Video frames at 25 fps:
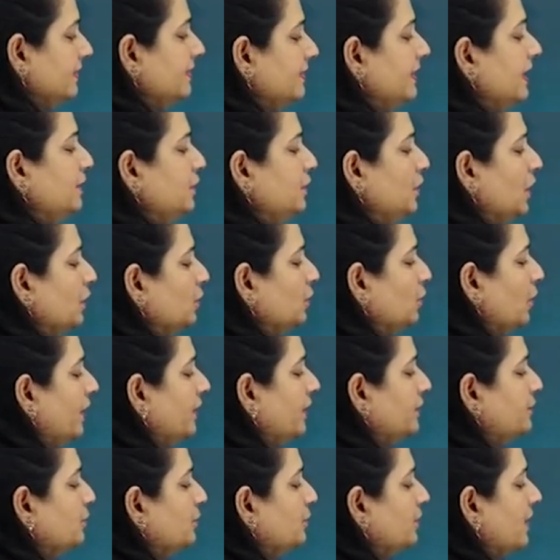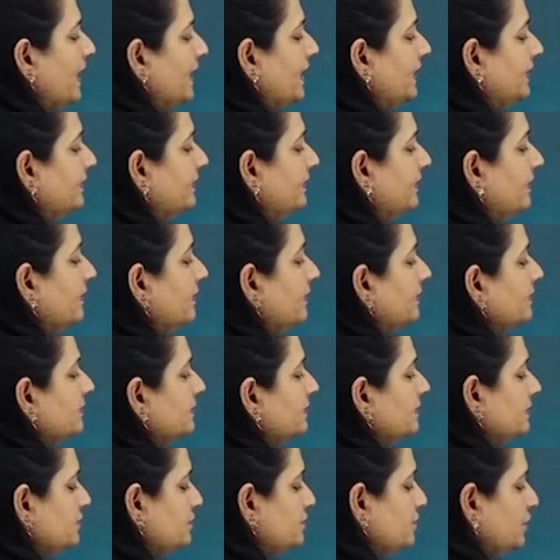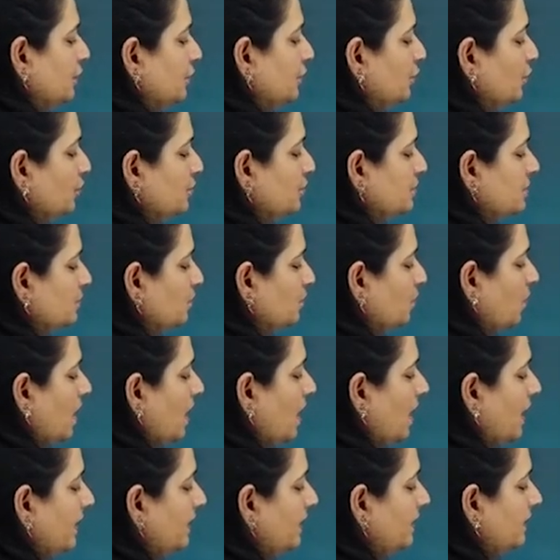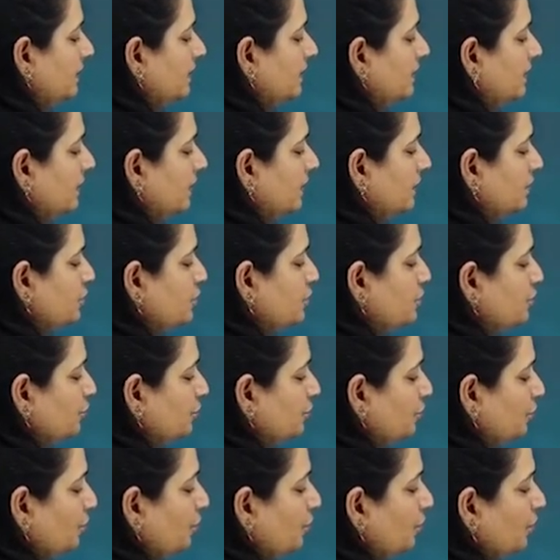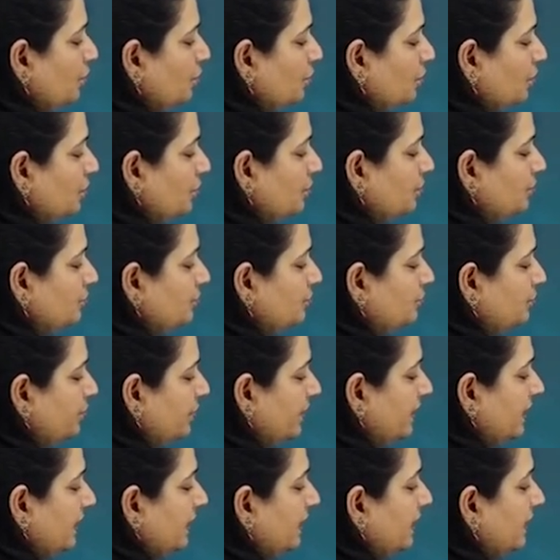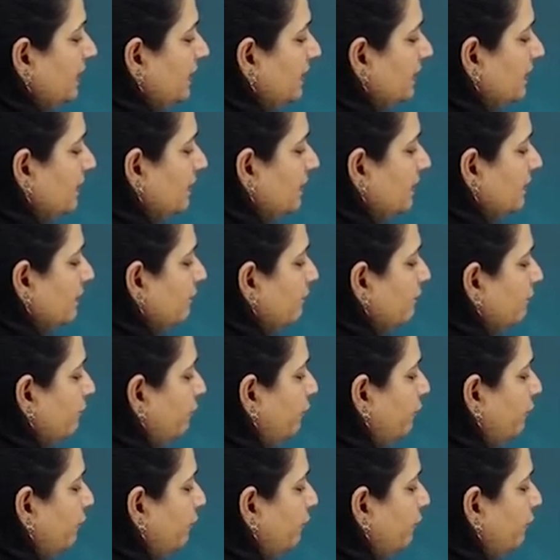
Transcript: Then you are going to write the zeros. 1, 2, 3,